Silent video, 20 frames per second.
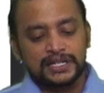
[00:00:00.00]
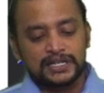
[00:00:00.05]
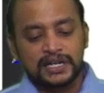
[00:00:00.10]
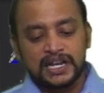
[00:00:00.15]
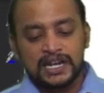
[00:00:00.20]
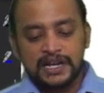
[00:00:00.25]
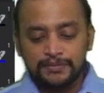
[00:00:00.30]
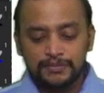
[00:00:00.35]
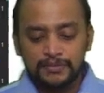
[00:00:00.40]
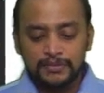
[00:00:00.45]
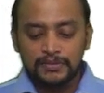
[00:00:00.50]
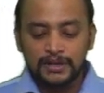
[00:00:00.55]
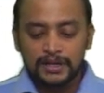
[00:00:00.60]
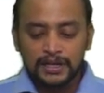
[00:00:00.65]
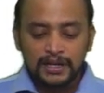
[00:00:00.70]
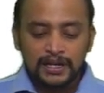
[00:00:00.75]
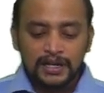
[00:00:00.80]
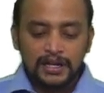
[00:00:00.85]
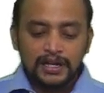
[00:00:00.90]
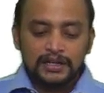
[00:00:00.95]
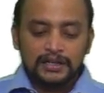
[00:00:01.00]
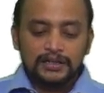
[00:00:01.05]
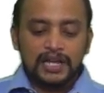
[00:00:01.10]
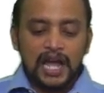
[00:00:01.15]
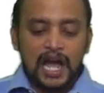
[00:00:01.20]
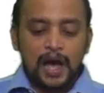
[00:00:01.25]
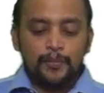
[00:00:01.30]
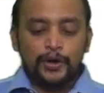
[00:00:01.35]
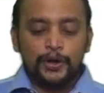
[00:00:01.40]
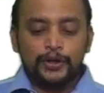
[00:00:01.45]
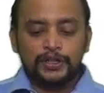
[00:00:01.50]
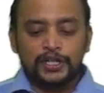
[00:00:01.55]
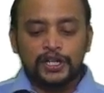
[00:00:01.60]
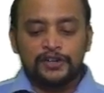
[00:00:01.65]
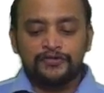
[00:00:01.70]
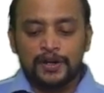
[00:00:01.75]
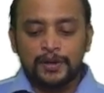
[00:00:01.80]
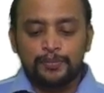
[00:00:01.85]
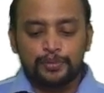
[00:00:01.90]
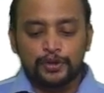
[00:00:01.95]
scheme, the amount
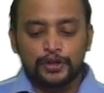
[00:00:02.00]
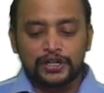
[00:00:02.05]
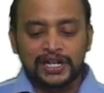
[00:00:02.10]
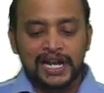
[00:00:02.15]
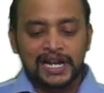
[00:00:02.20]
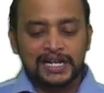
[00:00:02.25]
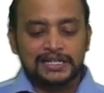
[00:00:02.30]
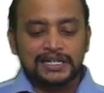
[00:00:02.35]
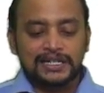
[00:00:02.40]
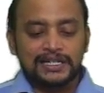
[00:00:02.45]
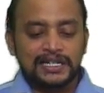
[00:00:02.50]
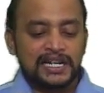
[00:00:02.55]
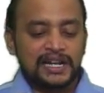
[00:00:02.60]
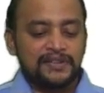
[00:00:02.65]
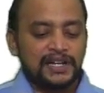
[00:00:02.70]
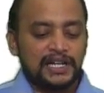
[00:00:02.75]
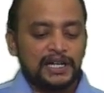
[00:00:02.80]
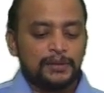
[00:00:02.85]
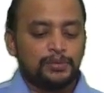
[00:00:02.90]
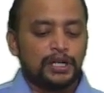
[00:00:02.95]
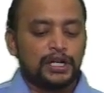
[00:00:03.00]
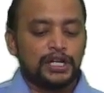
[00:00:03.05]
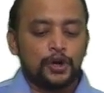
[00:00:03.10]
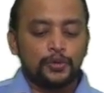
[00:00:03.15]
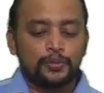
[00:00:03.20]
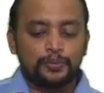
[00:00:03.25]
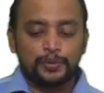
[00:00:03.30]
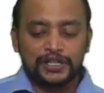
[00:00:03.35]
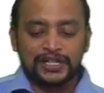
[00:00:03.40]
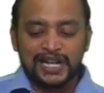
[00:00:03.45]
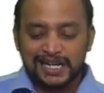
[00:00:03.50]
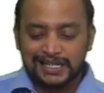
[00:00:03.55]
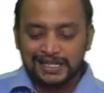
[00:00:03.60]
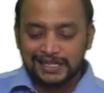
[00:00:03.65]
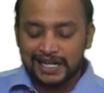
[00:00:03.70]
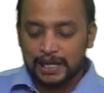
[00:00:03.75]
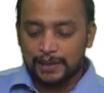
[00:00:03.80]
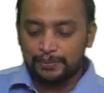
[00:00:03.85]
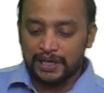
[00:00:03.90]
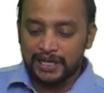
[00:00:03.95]
of input tax credit available on output tax
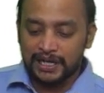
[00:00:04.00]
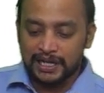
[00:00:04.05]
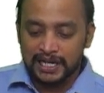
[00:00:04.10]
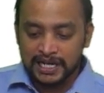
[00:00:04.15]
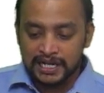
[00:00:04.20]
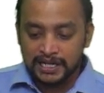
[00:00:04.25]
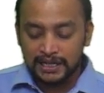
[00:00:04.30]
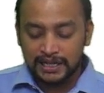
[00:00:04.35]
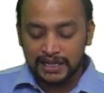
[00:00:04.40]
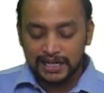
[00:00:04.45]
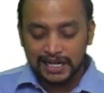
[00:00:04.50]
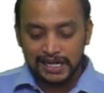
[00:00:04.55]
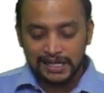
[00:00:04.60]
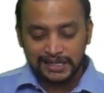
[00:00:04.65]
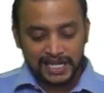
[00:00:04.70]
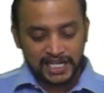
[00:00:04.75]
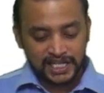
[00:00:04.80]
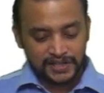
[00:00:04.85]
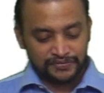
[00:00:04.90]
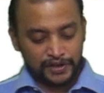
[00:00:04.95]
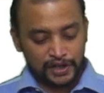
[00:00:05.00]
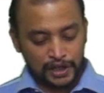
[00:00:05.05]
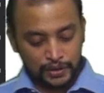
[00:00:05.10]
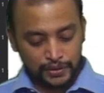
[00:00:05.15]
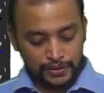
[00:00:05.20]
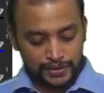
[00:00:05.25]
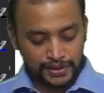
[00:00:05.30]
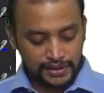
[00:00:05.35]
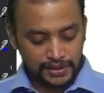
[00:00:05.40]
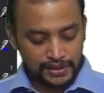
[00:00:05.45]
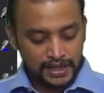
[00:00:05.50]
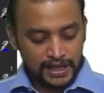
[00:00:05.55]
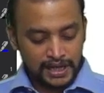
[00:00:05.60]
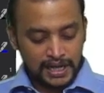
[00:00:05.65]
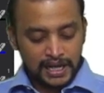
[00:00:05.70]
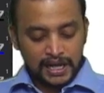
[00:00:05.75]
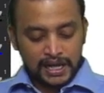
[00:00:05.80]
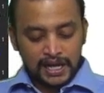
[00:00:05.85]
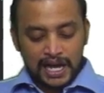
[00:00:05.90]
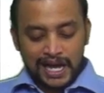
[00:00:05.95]
liability is as follows.
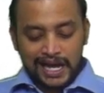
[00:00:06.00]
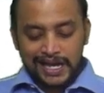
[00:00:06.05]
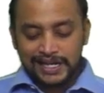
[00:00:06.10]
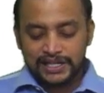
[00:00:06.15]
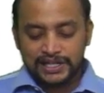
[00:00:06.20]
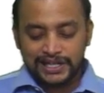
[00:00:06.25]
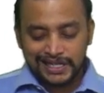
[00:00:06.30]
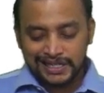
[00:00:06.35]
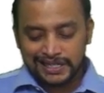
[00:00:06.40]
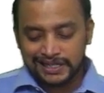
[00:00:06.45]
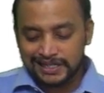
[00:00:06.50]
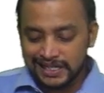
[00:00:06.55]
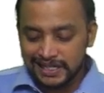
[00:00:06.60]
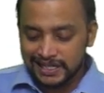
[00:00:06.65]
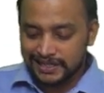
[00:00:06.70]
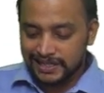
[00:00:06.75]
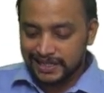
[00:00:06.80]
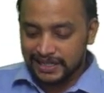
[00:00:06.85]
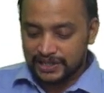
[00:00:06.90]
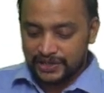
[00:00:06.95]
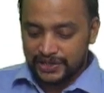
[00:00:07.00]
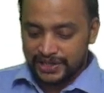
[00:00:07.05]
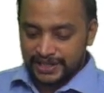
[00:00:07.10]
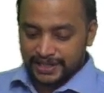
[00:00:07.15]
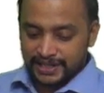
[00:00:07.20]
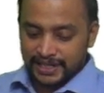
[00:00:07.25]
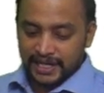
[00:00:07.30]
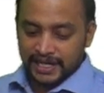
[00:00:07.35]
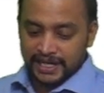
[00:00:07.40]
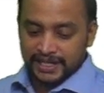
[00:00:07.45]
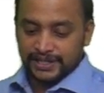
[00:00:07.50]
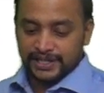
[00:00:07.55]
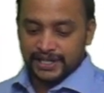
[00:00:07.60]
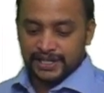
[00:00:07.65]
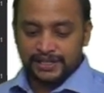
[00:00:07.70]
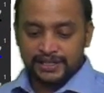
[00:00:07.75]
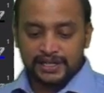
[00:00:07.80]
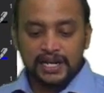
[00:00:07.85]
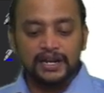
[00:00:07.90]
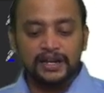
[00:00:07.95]
IGST, CGST and
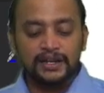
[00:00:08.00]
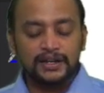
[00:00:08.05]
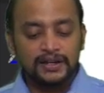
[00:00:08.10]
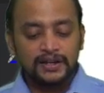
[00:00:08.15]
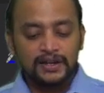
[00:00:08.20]
SGST.